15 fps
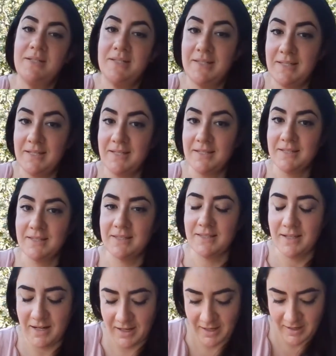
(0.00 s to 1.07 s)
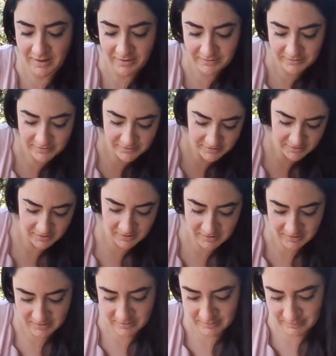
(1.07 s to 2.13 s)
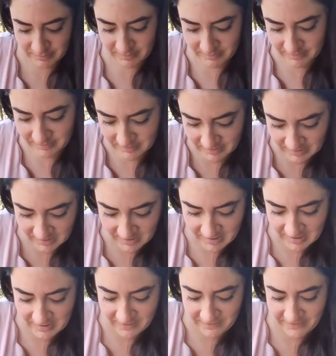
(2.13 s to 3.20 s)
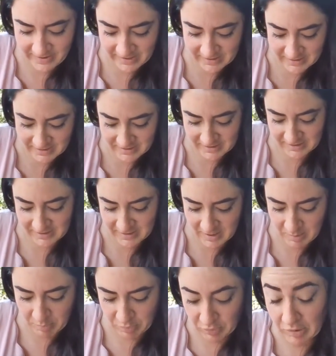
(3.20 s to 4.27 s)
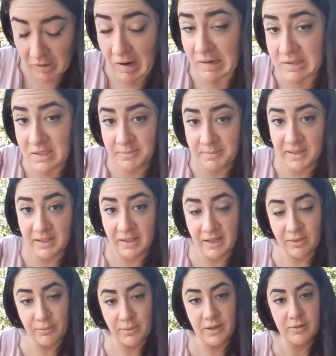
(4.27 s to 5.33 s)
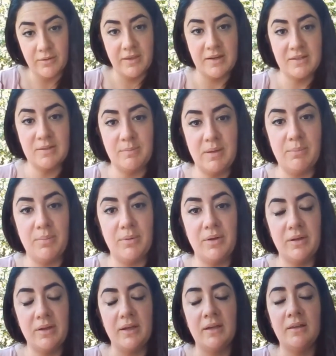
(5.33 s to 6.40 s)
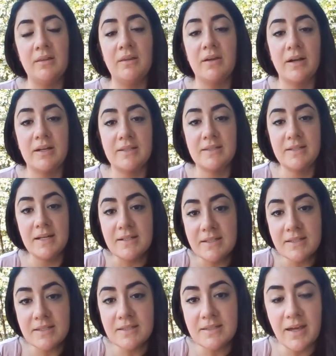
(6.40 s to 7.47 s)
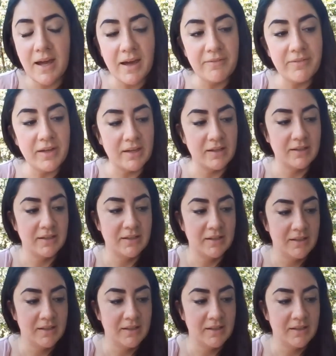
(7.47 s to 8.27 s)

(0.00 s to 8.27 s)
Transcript: disease that I have. Um, it affects approximately 300,000 people in the United States that have it.